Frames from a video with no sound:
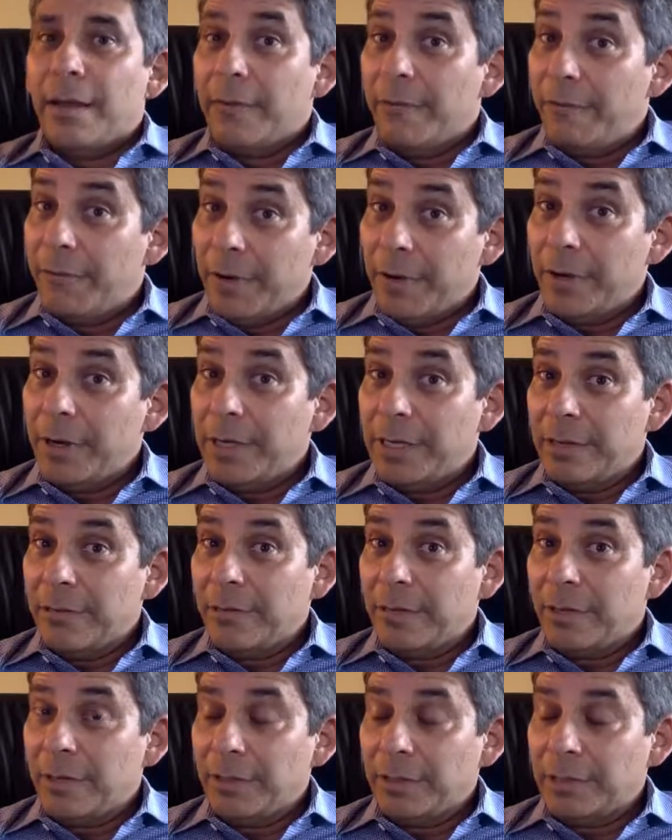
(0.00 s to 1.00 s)
Very
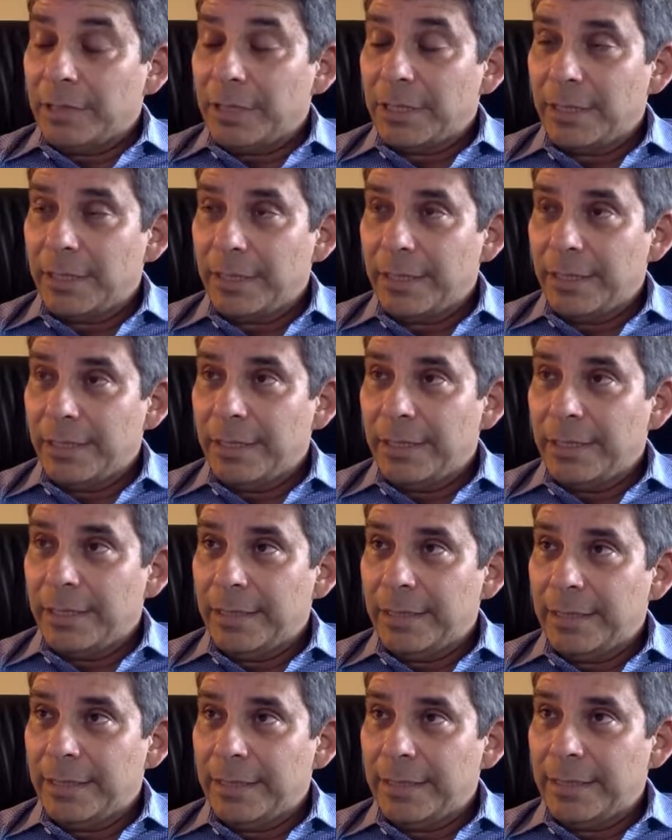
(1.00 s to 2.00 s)
difficult
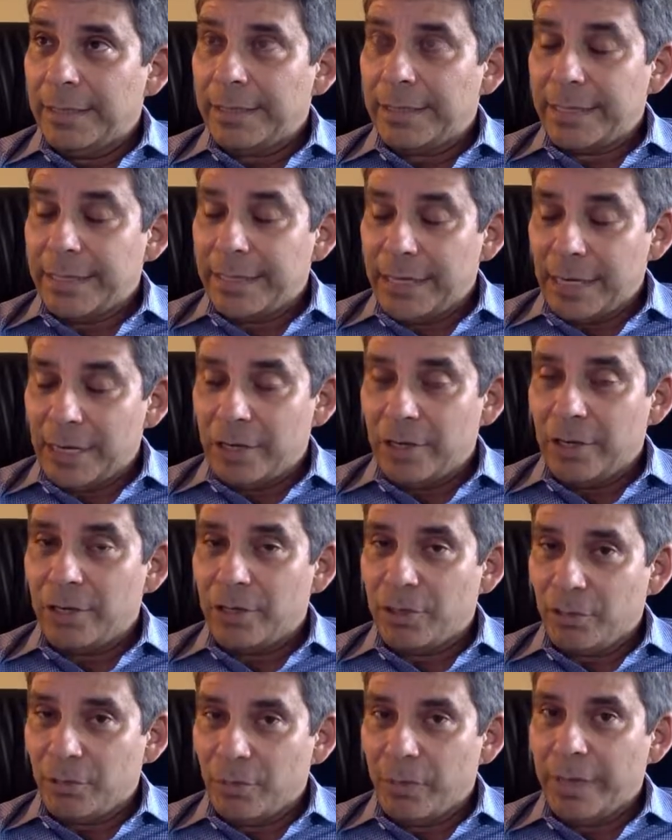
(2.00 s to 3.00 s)

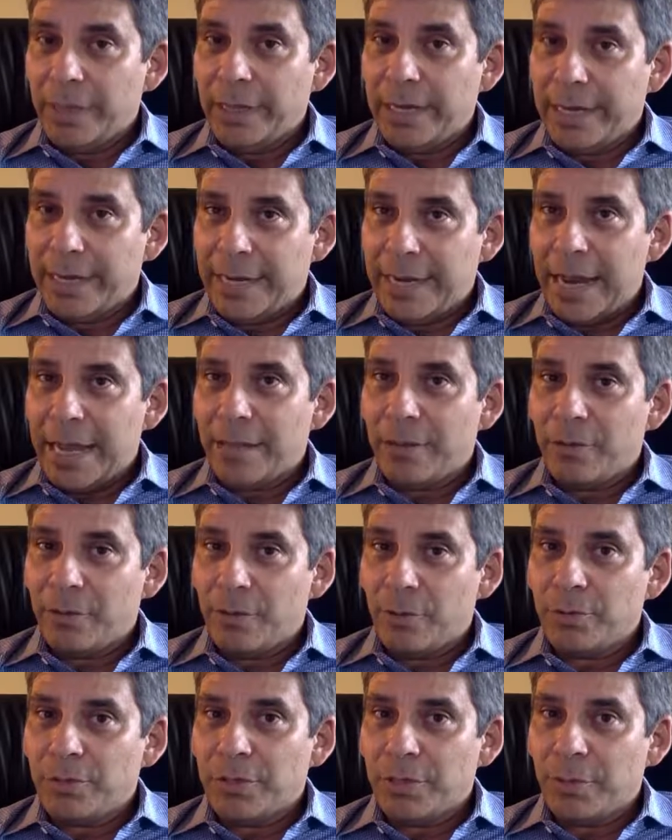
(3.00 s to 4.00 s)
to really gather
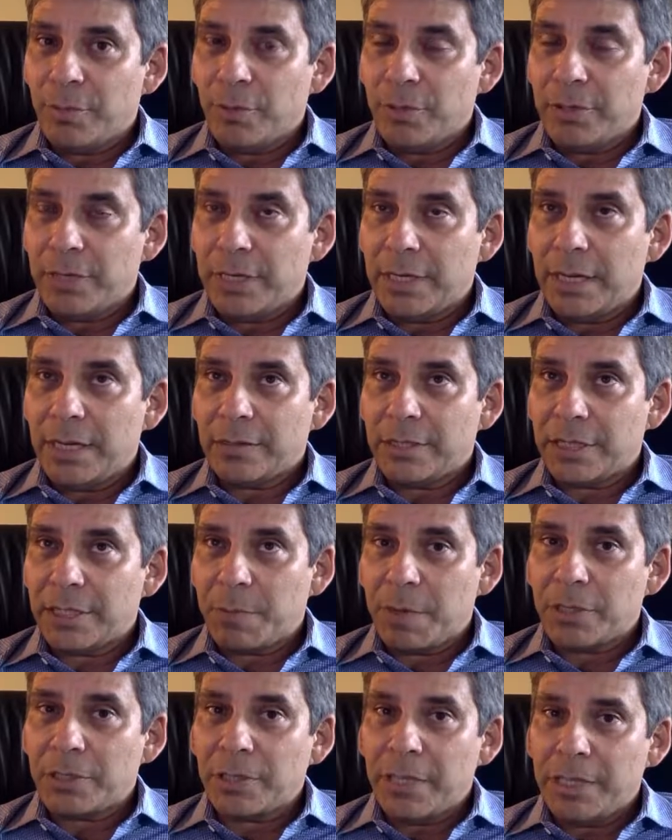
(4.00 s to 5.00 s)
those numbers in-house,
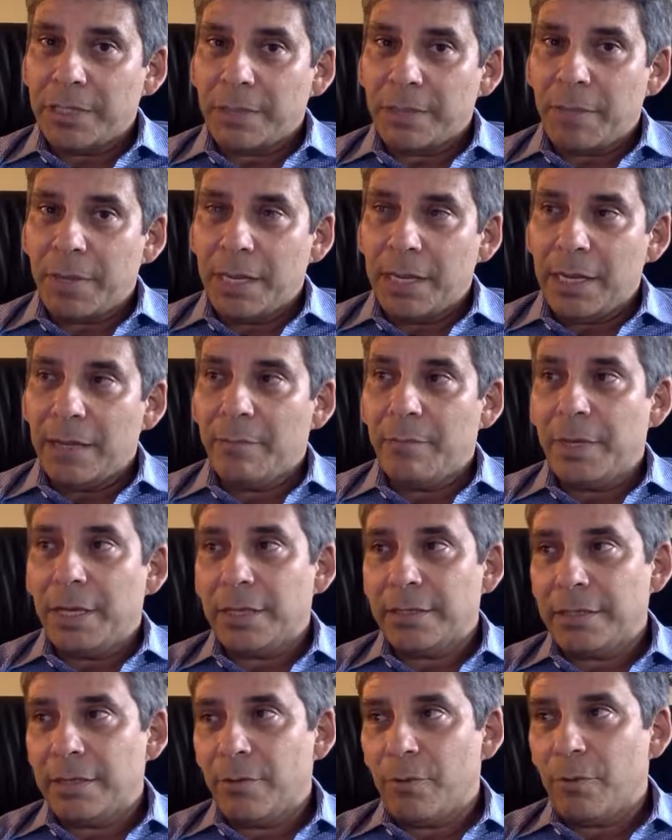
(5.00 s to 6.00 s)
especially as a PM,
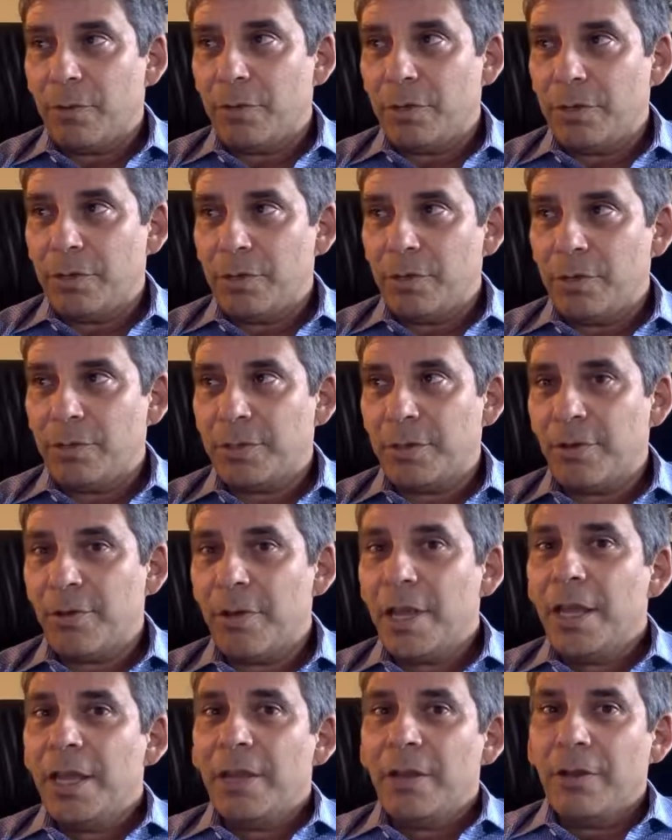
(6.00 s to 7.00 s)
because in order to do so,
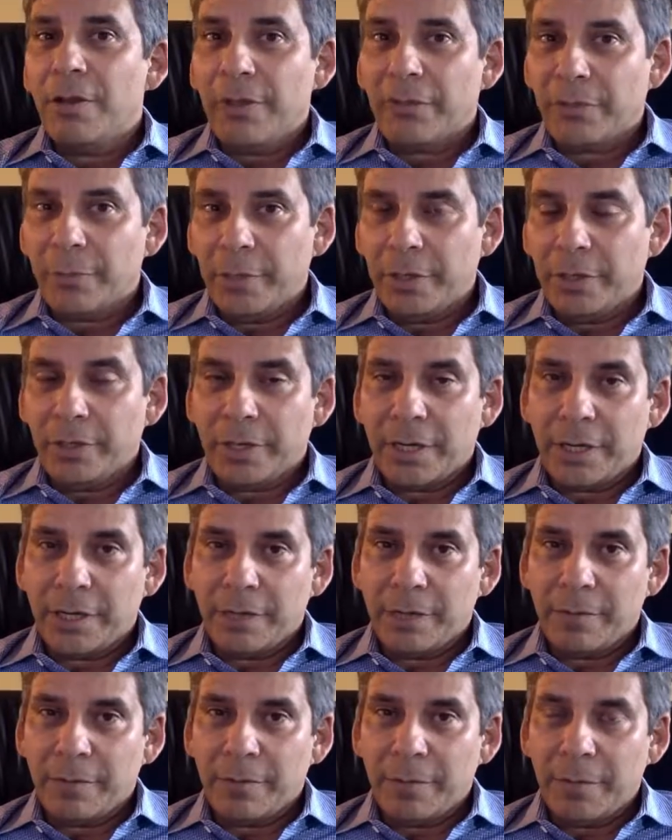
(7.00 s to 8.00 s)
you have to be looking
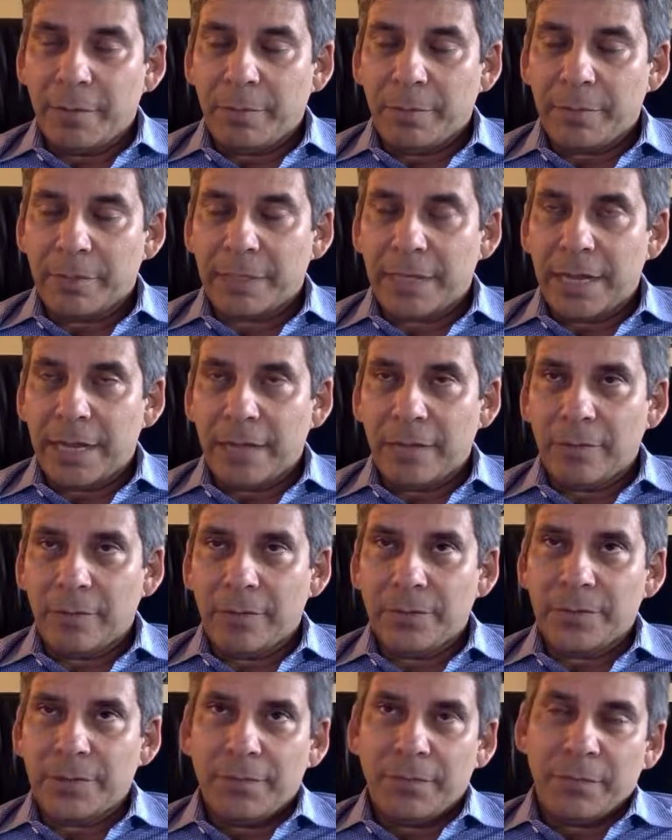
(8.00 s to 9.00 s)
at other people's
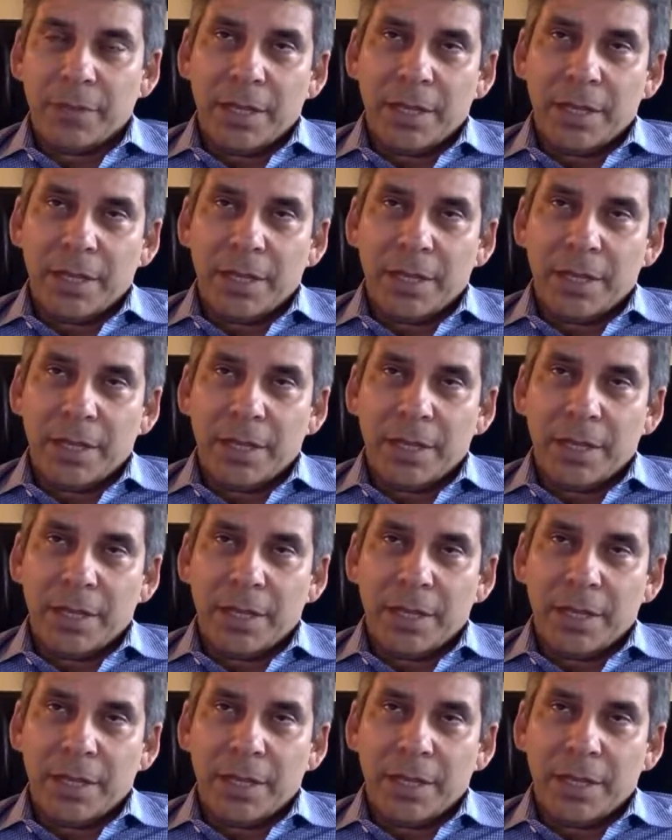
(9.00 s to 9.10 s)
salaries.